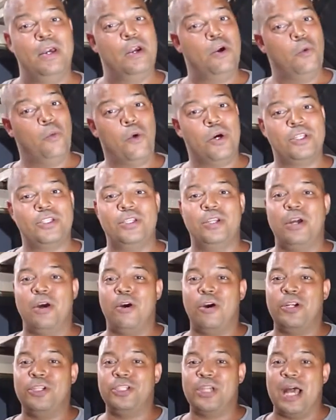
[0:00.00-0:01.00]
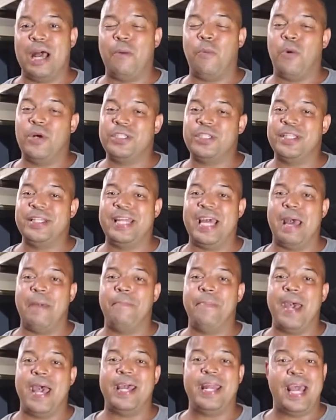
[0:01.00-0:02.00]
Wasn't a hard job, wasn't that
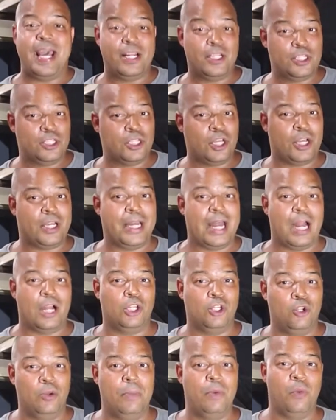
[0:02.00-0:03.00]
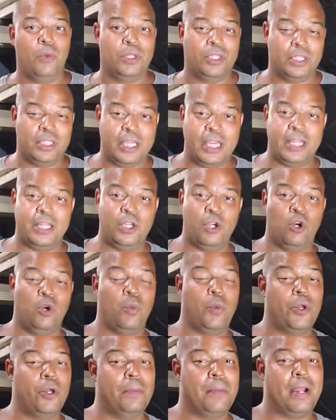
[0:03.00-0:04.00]
bad. Had to slug it out a little bit with getting the old
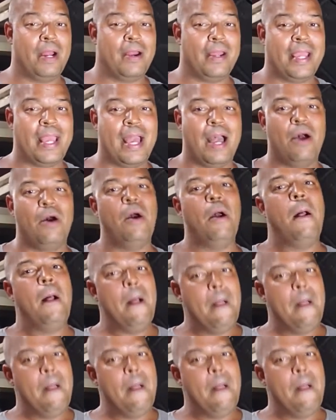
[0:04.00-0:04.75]
wheel bearing out.